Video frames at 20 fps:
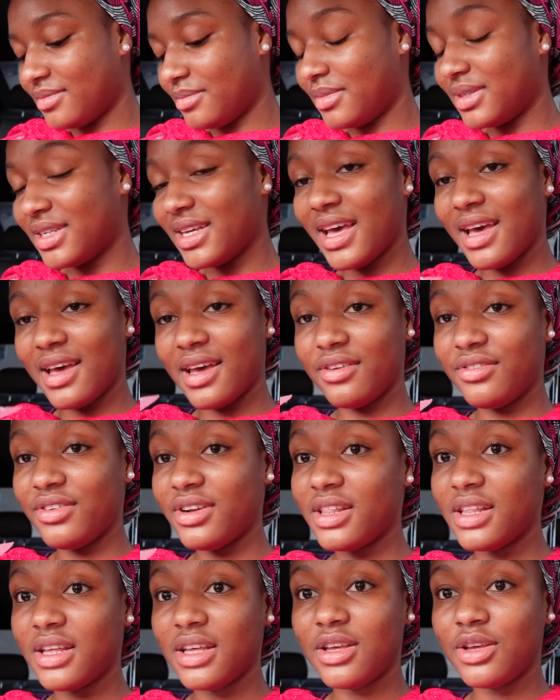But yeah,
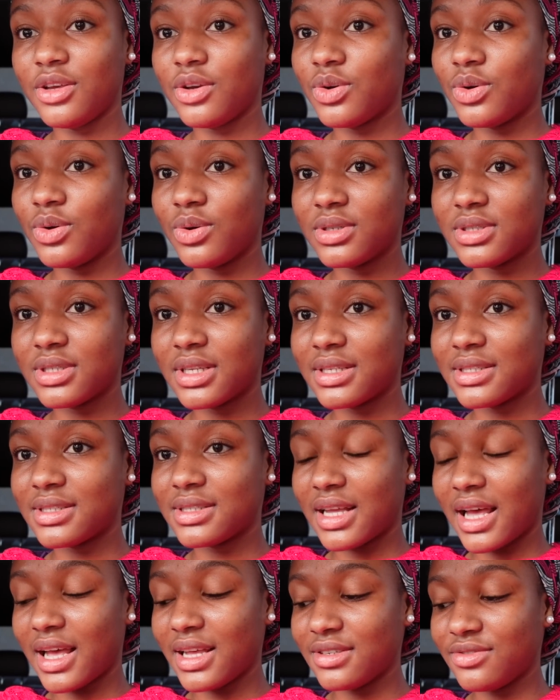everything he cooks is
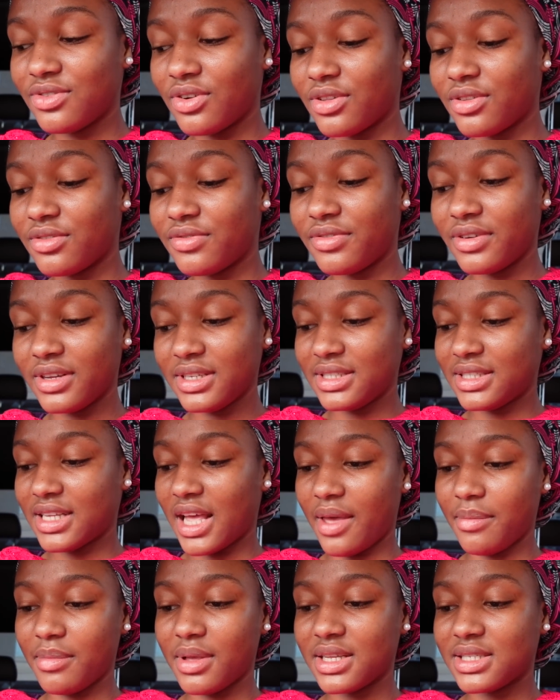nice. For the first
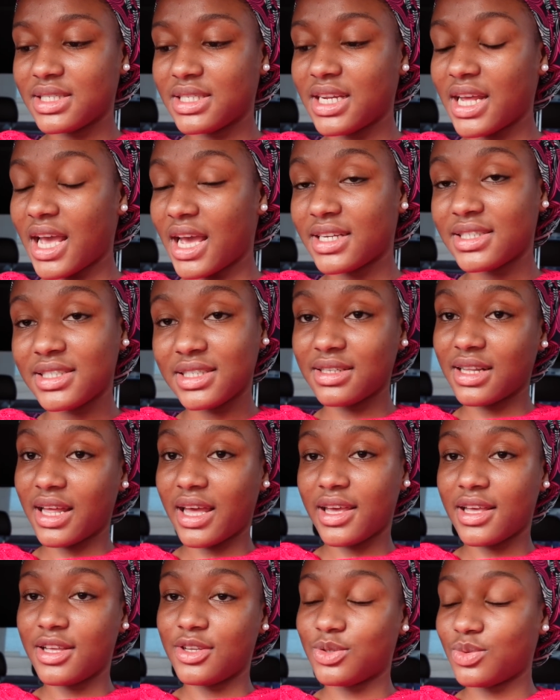time yesterday, I didn't
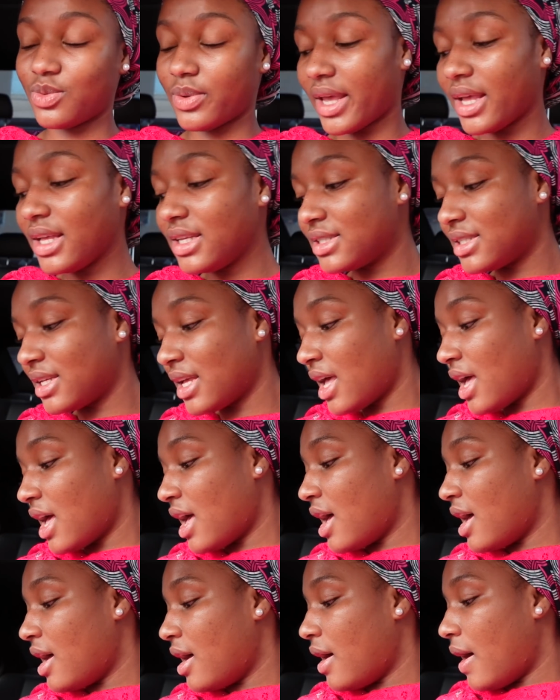like his wings.
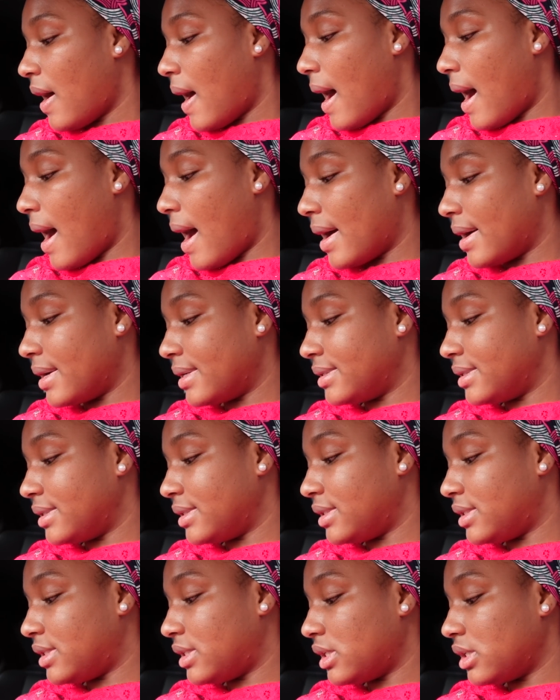
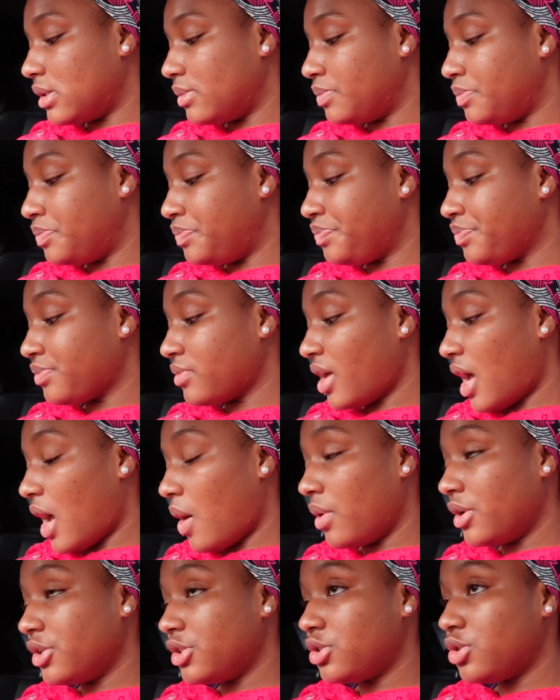And
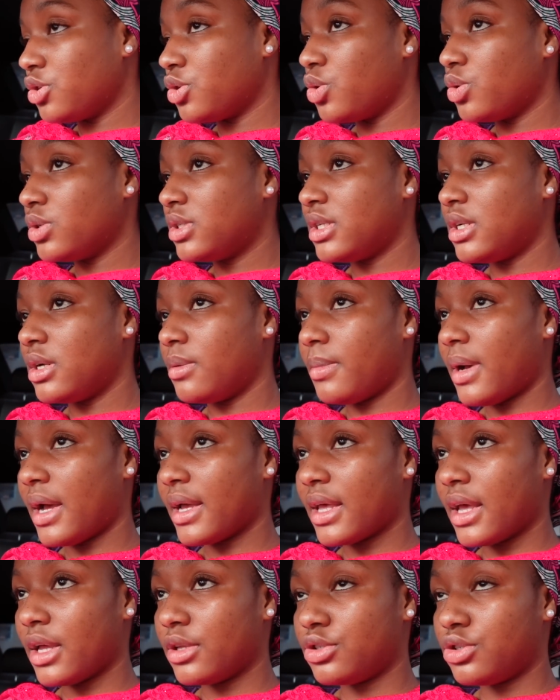I want to go to the
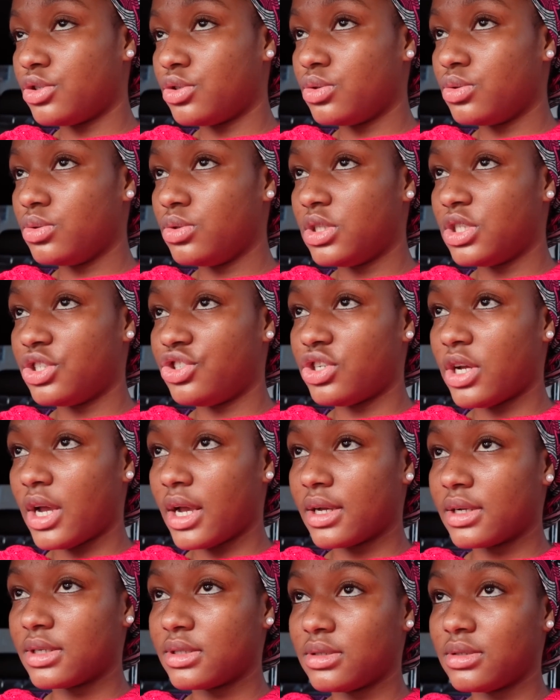market too to
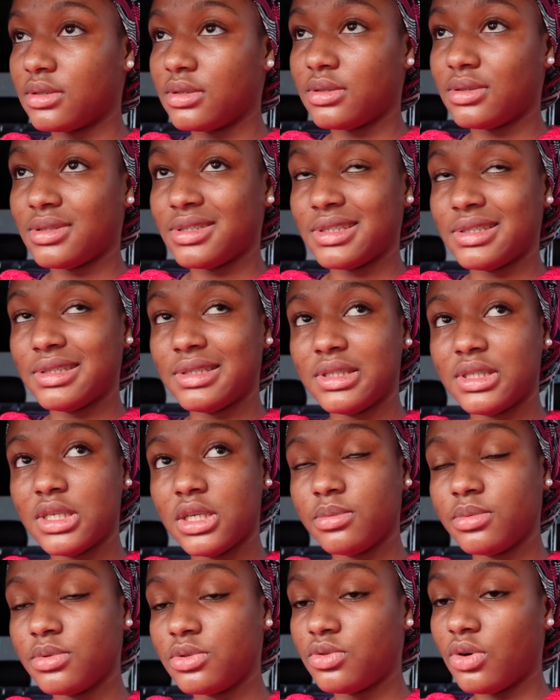check this
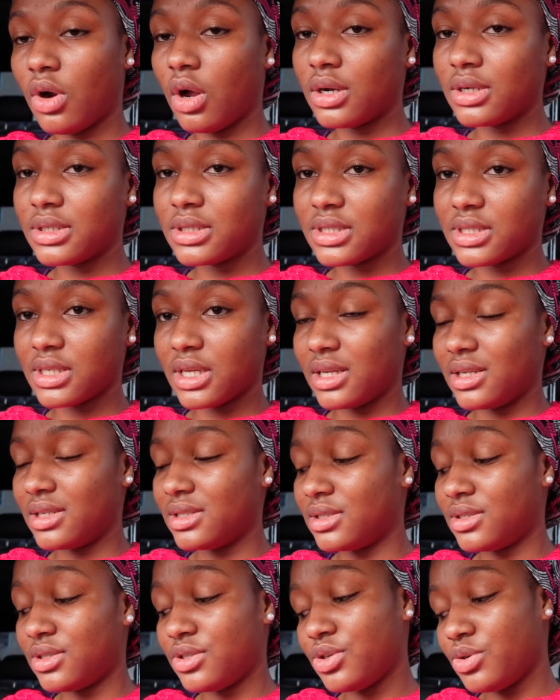table runners
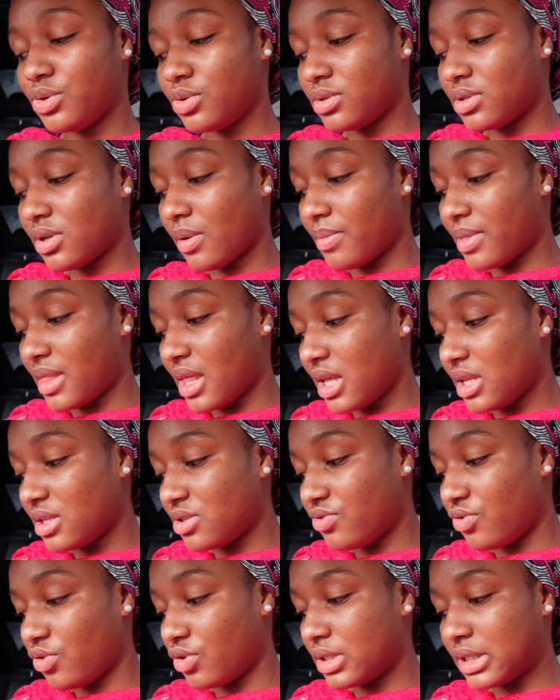and, you know, some
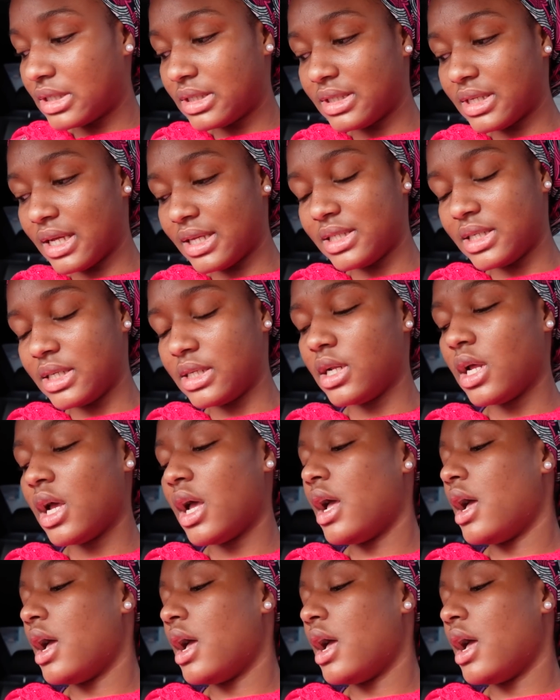things for this setting.